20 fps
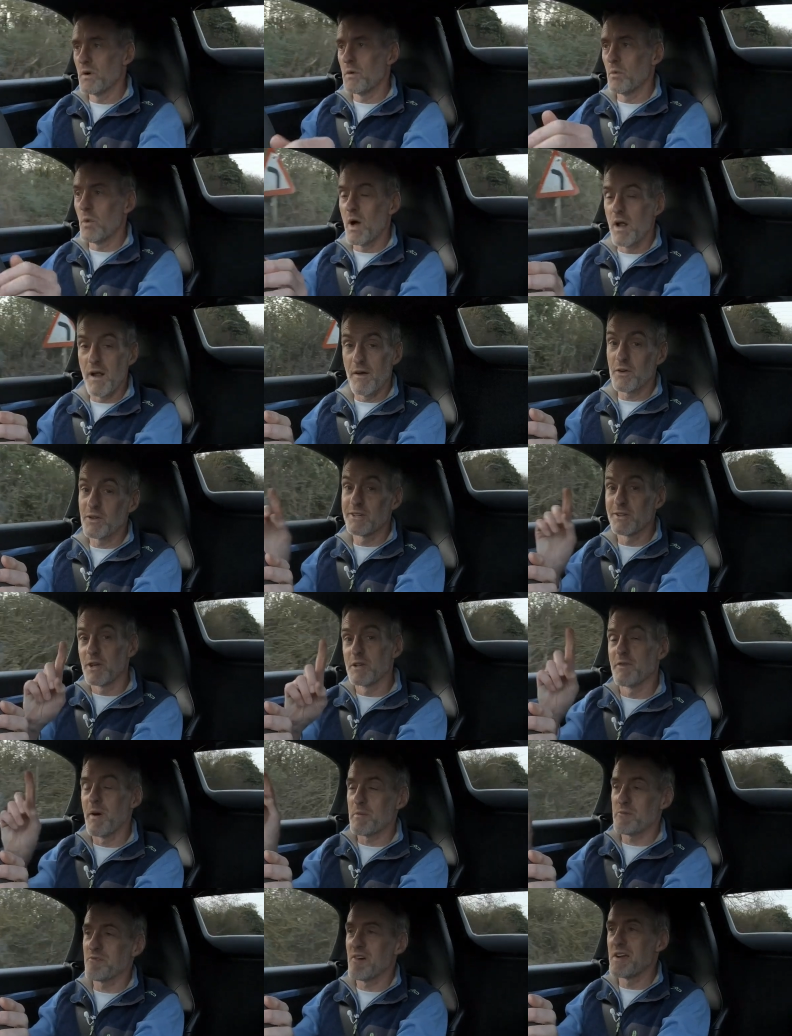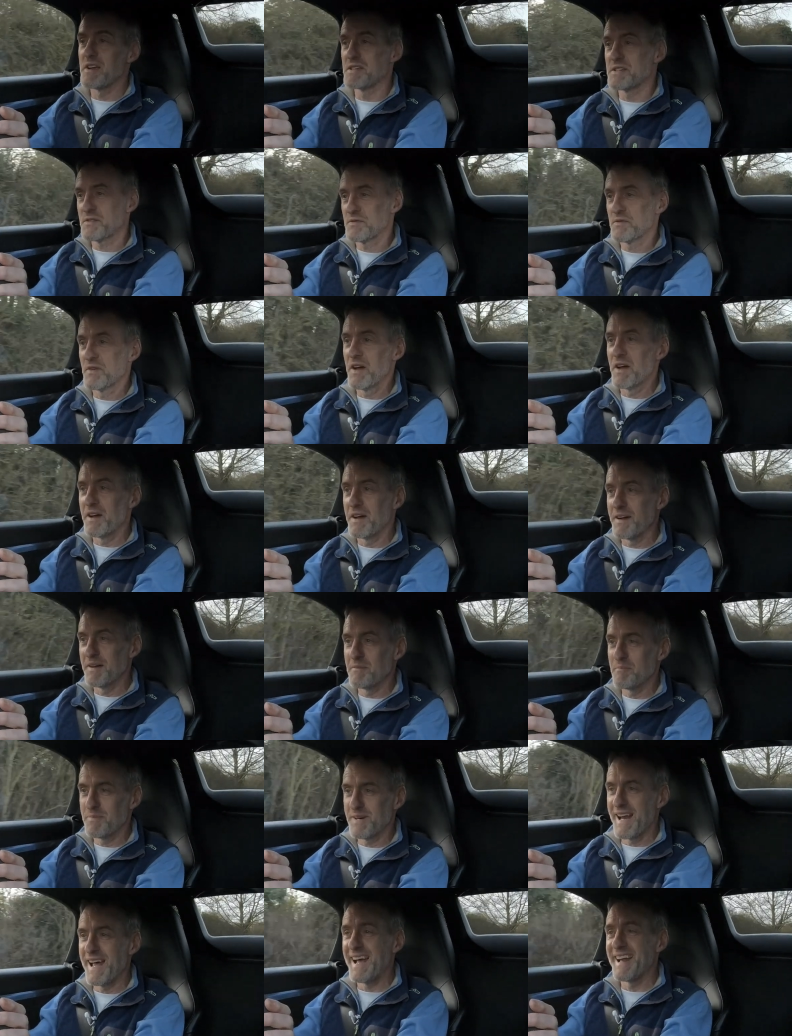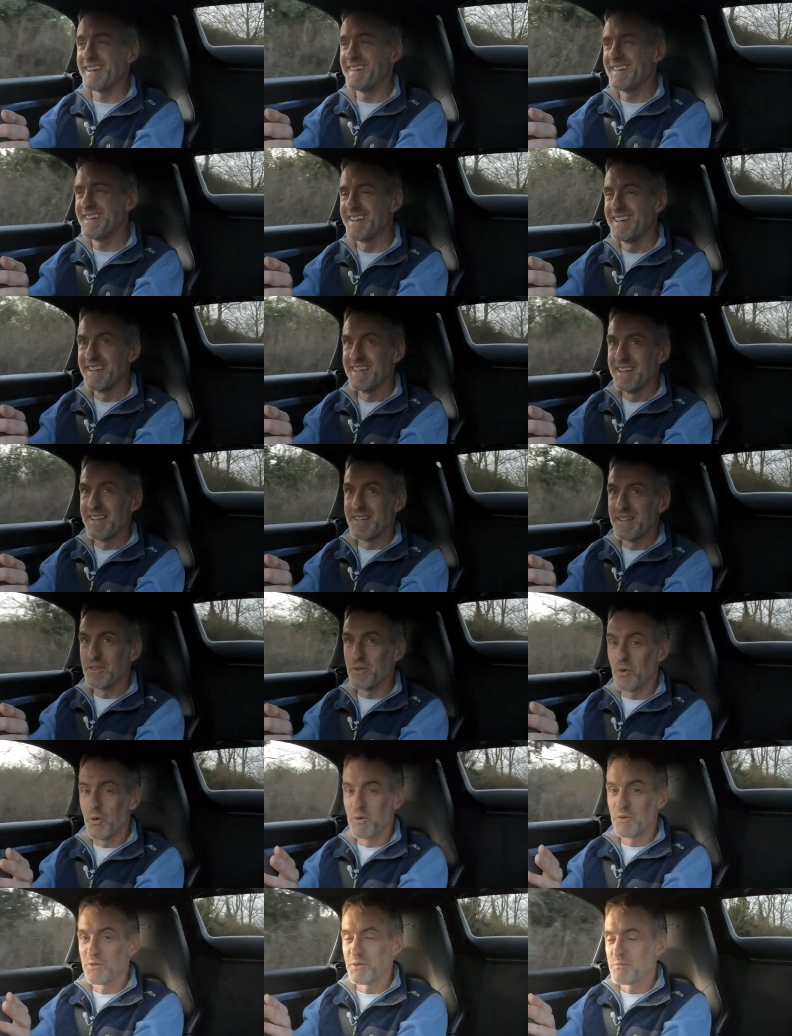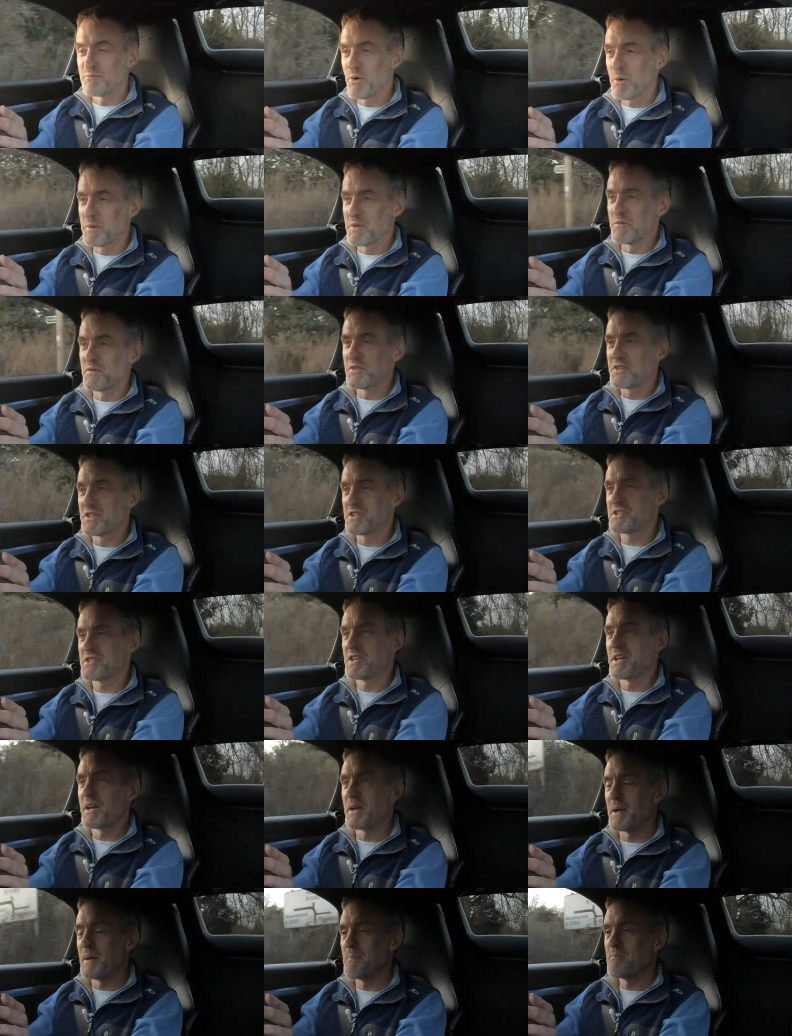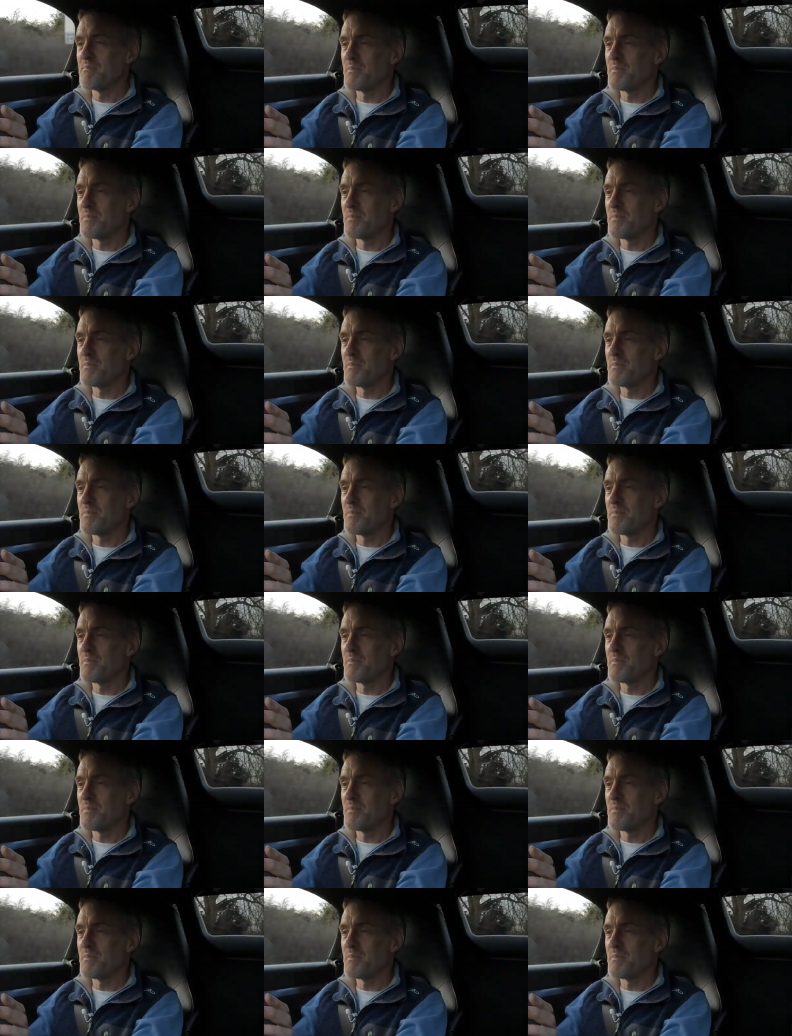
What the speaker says: Well, I've got a lot of upgrades planned, not all of them probably for this year,